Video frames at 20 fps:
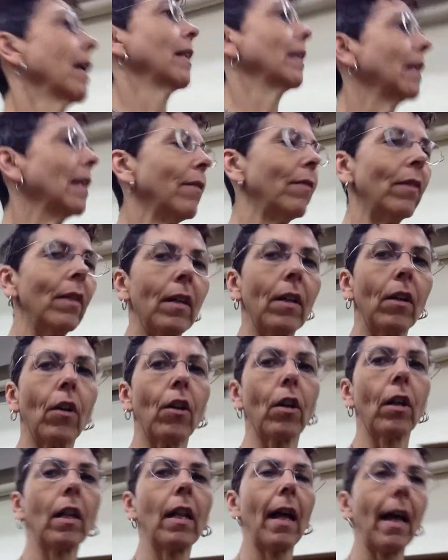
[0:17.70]
leaving
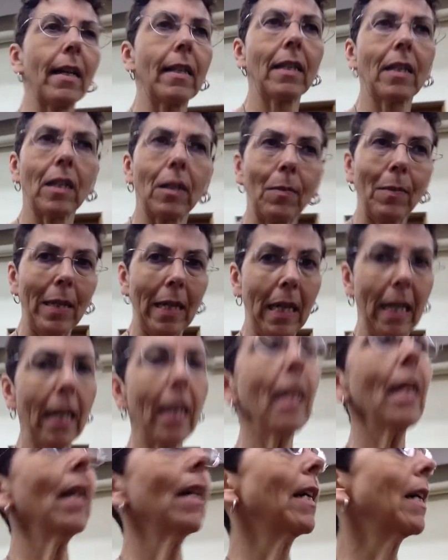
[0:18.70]
her class to
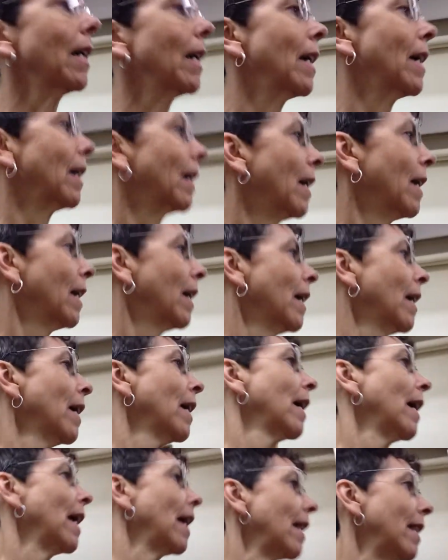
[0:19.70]
me,
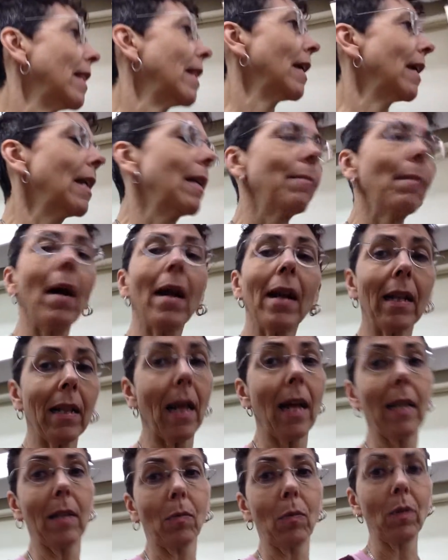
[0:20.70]
and then my
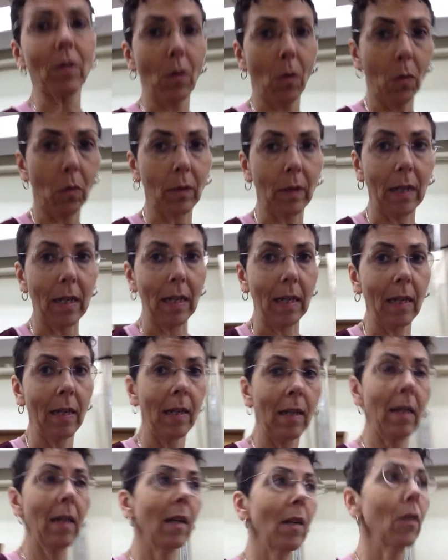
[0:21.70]
class was only
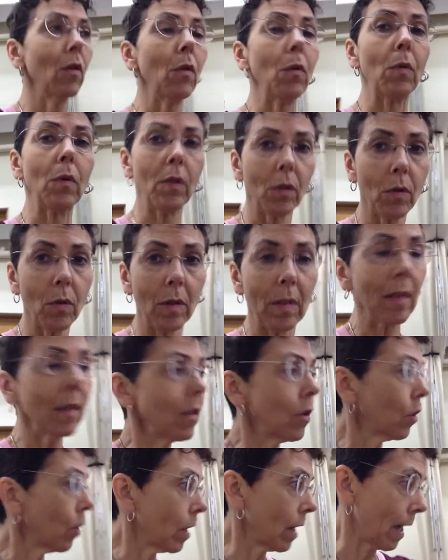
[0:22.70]
2
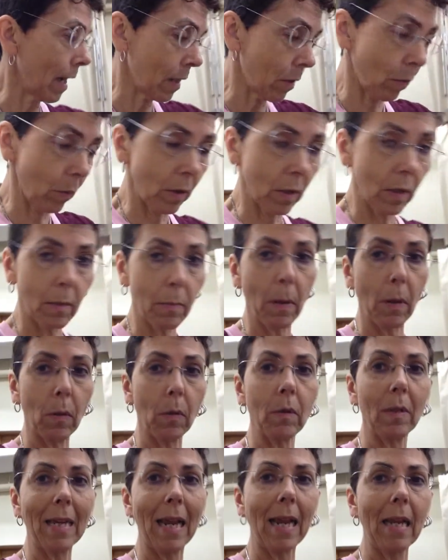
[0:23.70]
students, her class was
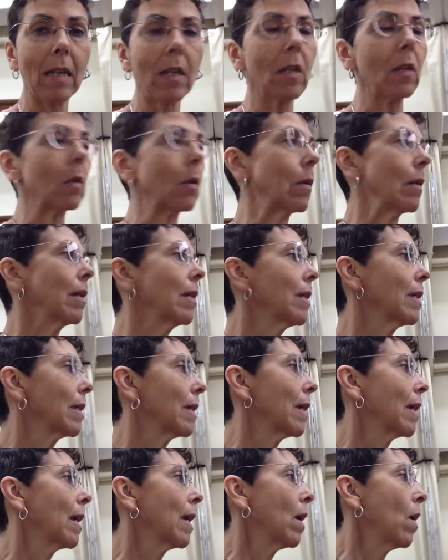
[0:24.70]
about 10 students.
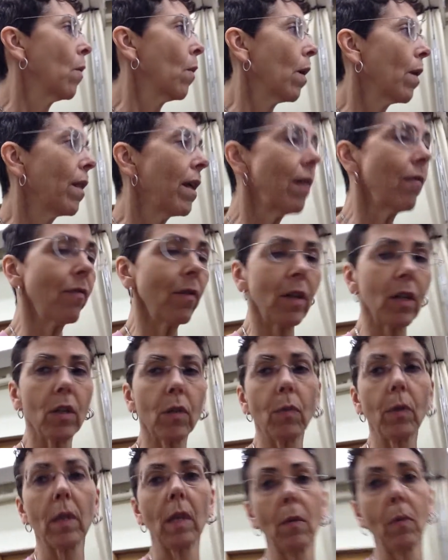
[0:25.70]
Well, they
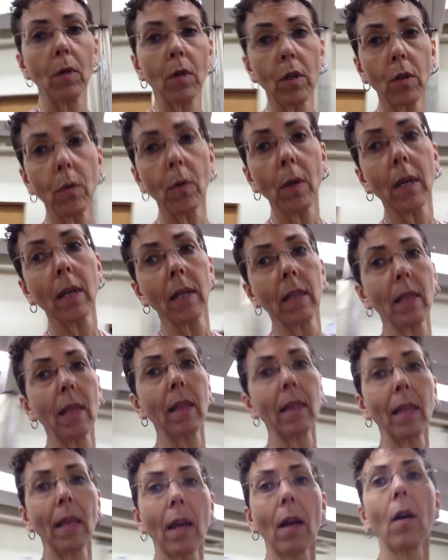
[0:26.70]
finished what they were doing, and
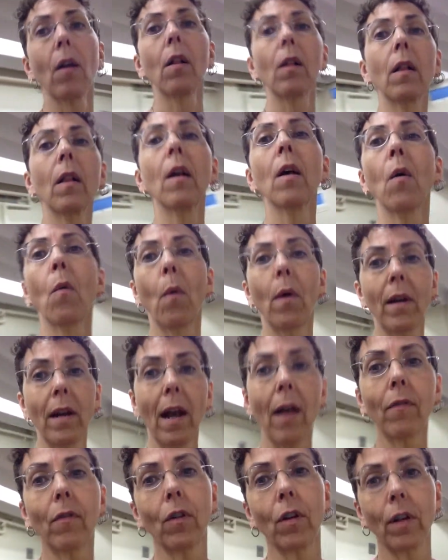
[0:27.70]
then they all, one
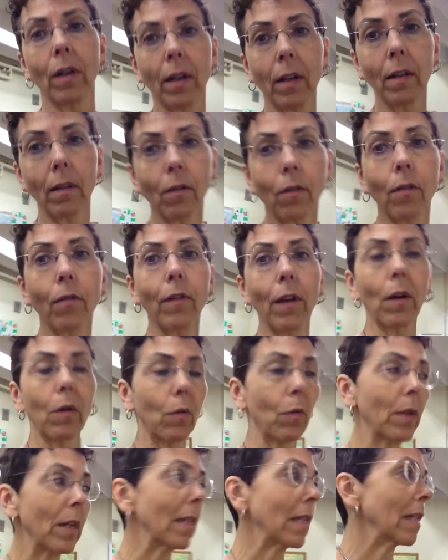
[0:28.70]
after another,
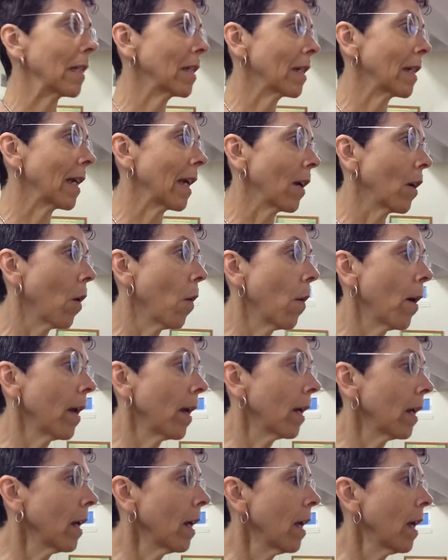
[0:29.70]
found reasons to get
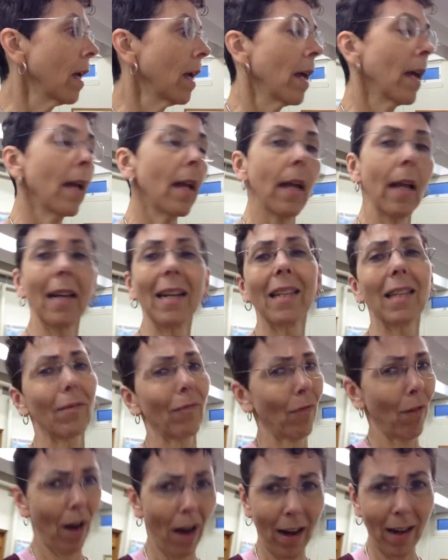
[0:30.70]
going. And it's
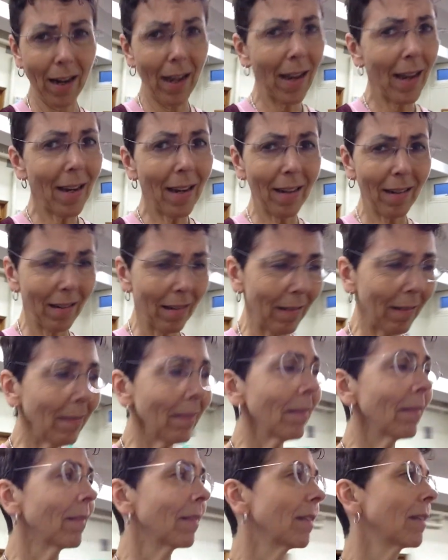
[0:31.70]
Friday, you know.